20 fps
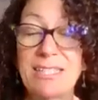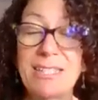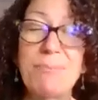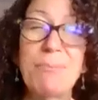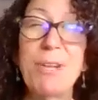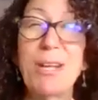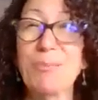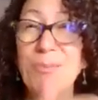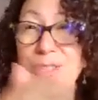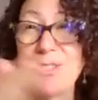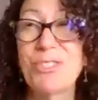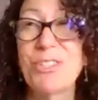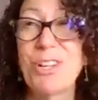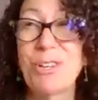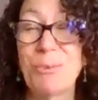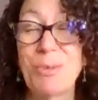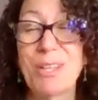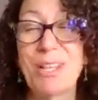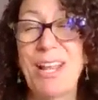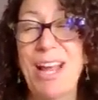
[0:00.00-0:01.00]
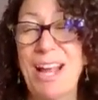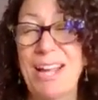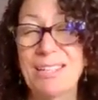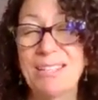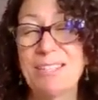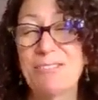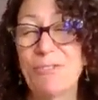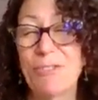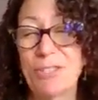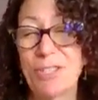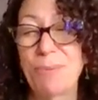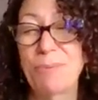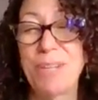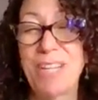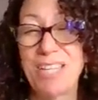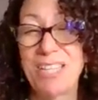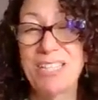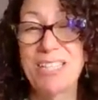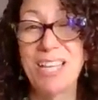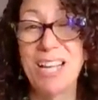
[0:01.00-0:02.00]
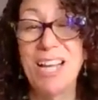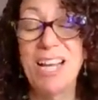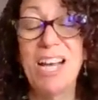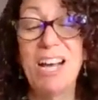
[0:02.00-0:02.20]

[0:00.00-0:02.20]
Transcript: Sometimes you start with last. For some kids,